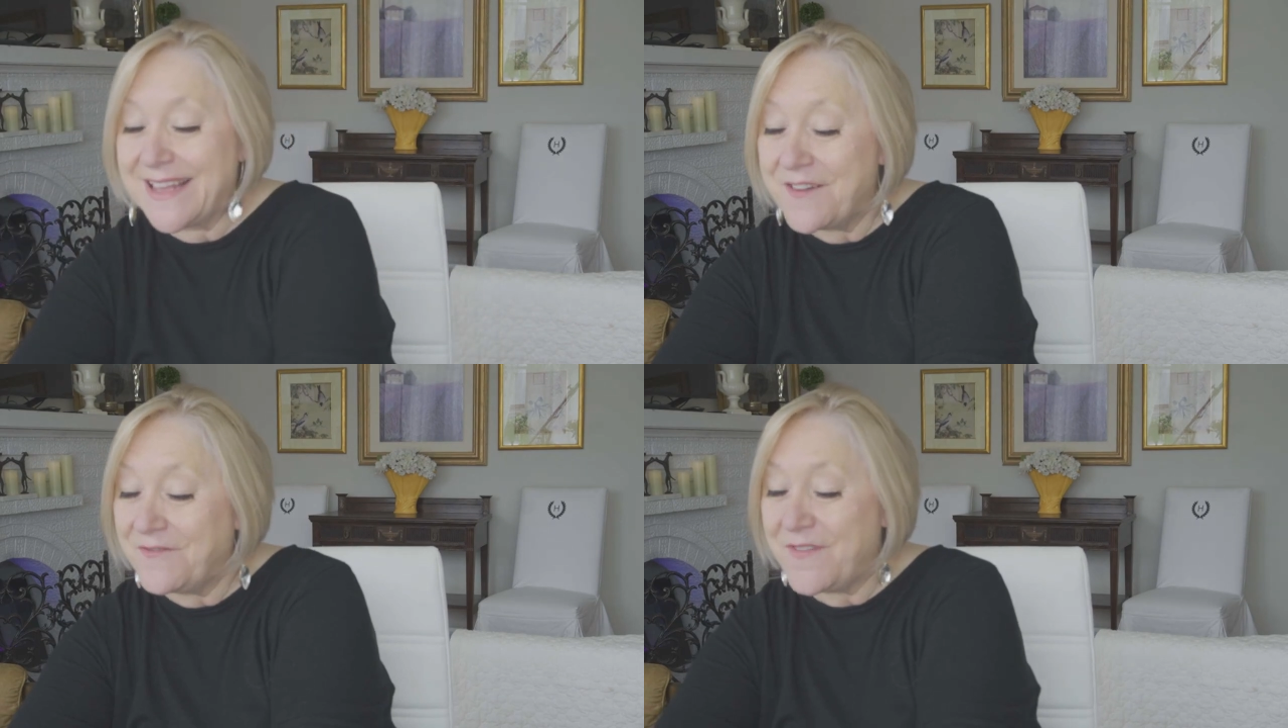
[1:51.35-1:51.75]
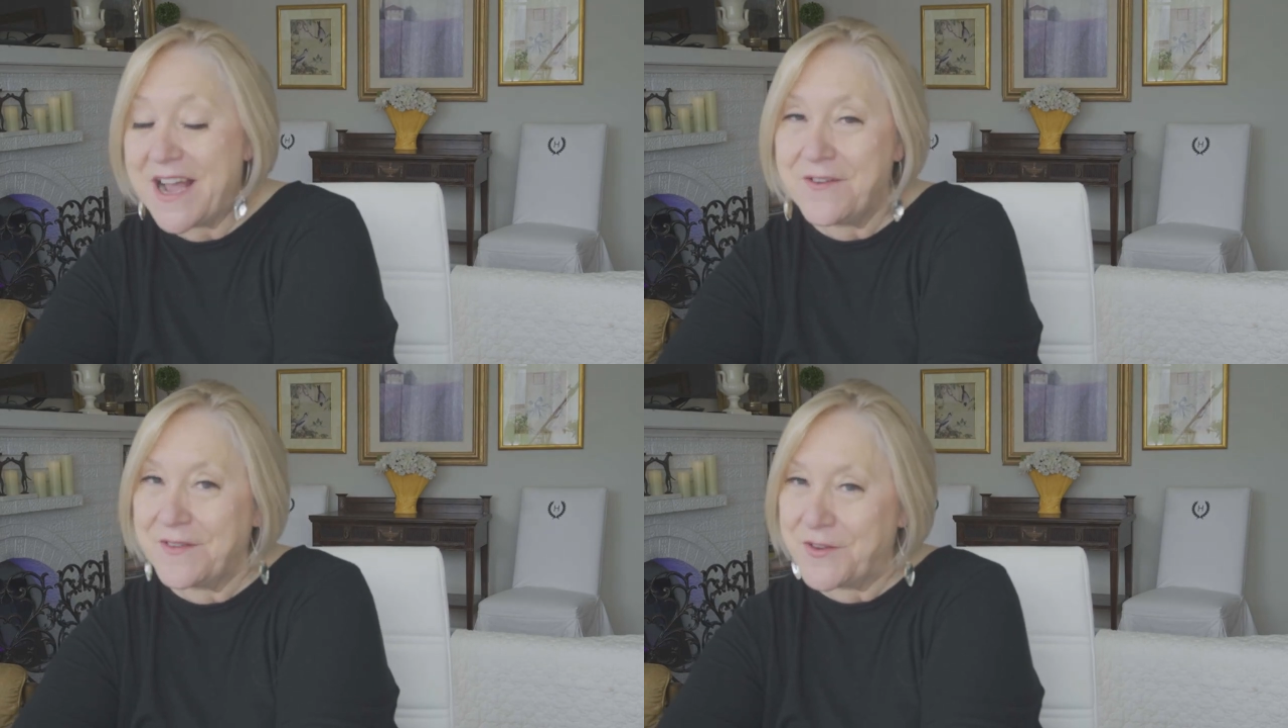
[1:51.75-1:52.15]
they have
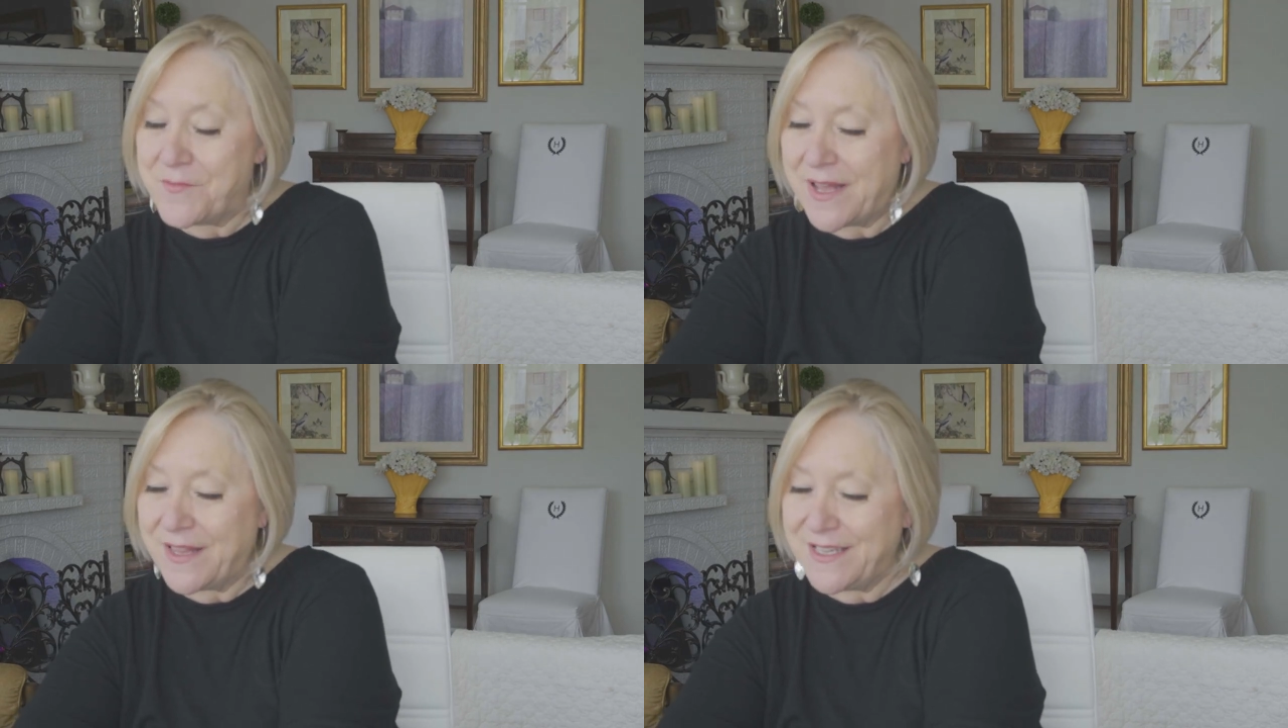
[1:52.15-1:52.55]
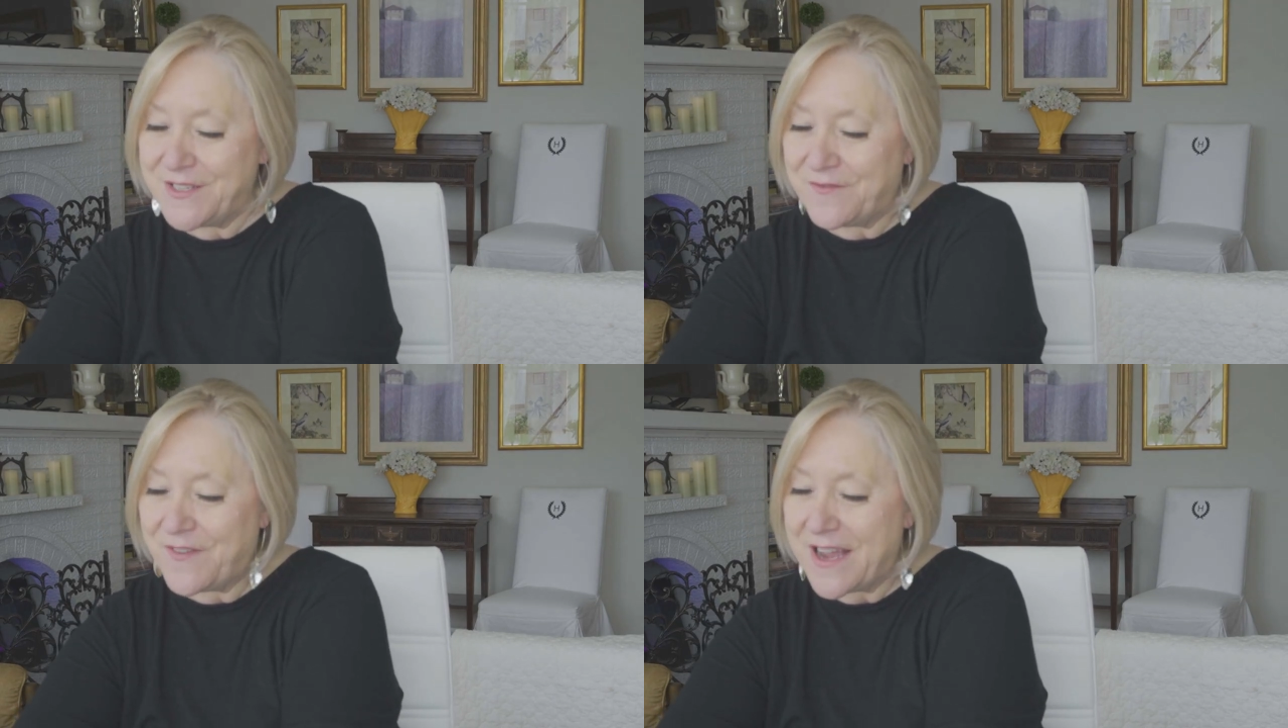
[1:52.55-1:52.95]
fire in their belly
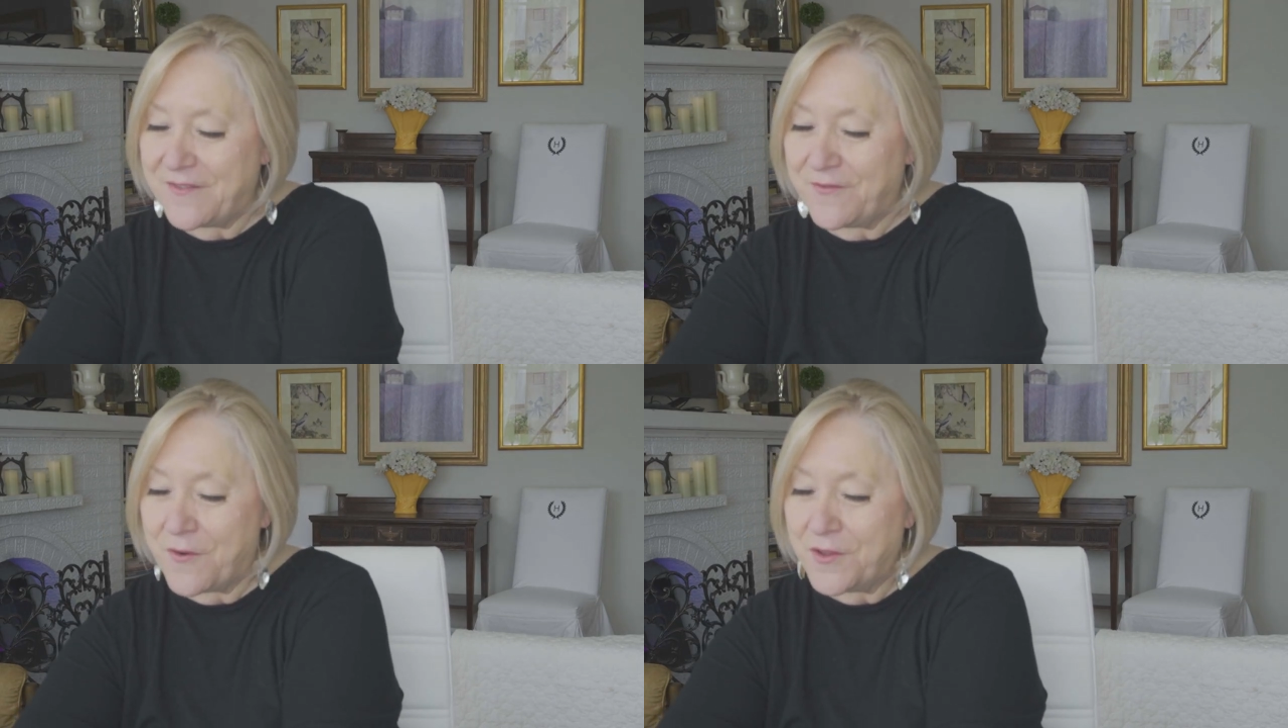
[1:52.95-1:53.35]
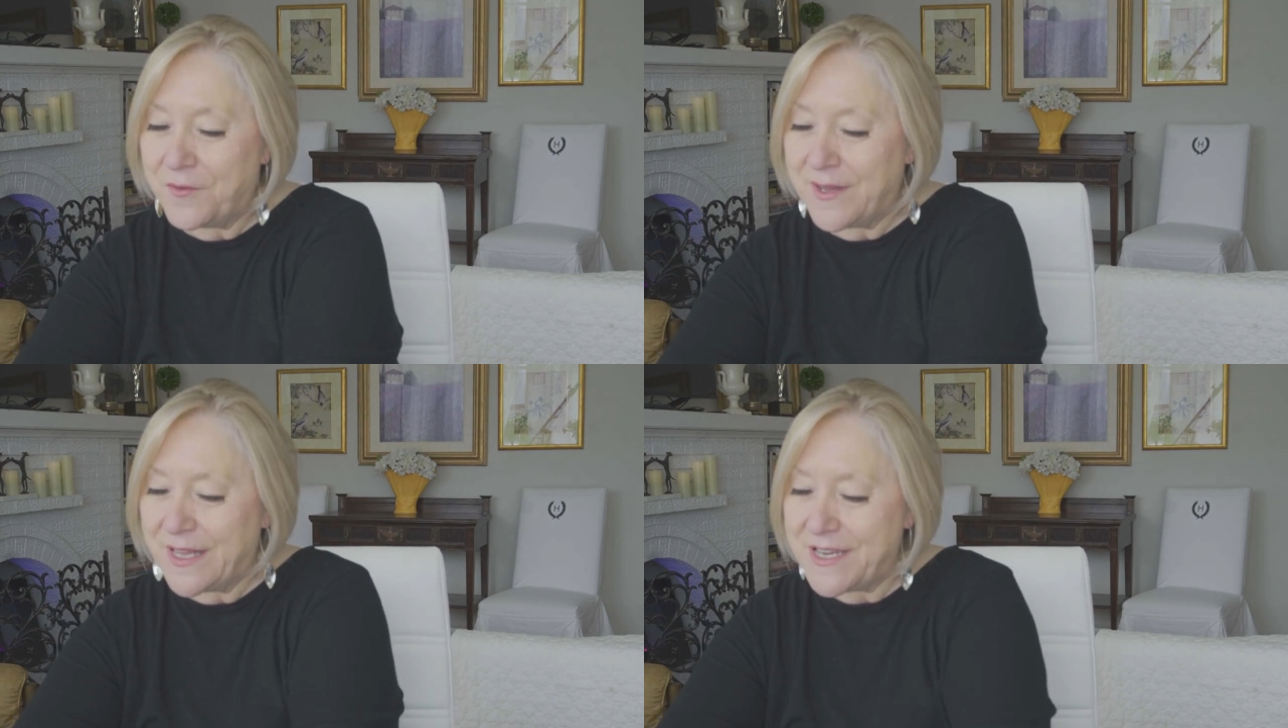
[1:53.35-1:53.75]
to fight for
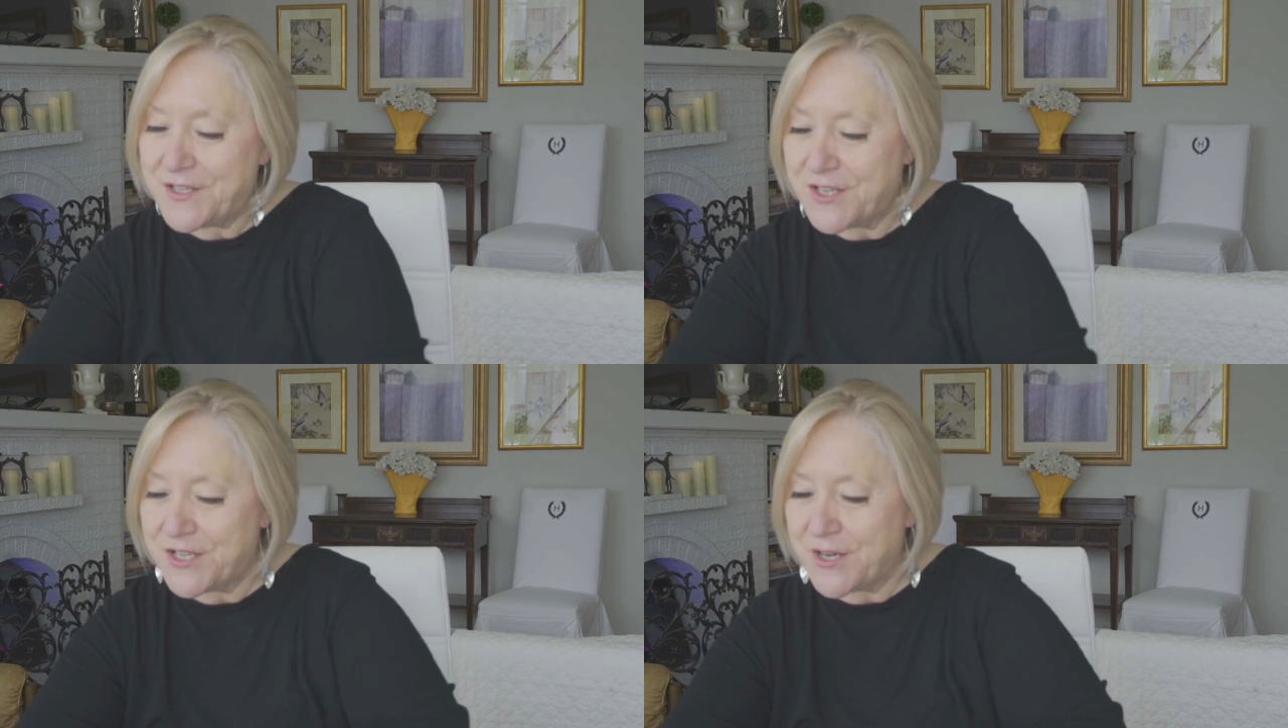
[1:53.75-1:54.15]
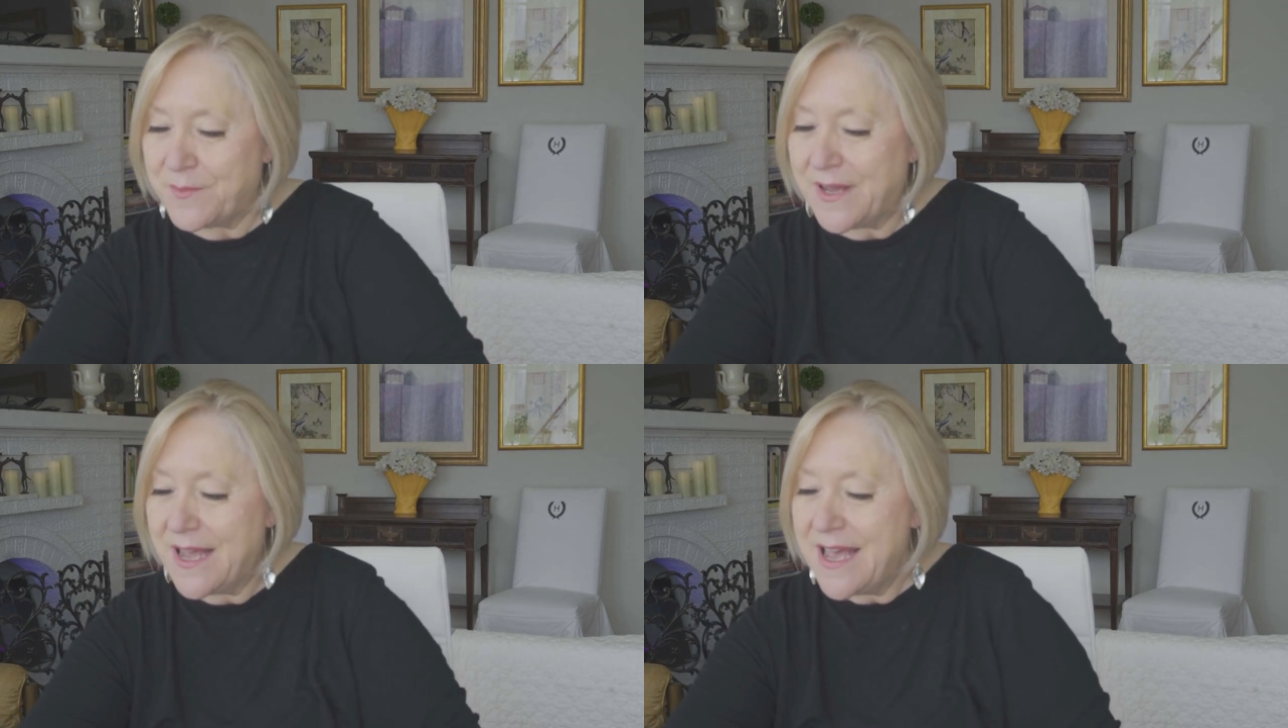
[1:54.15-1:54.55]
the relationship.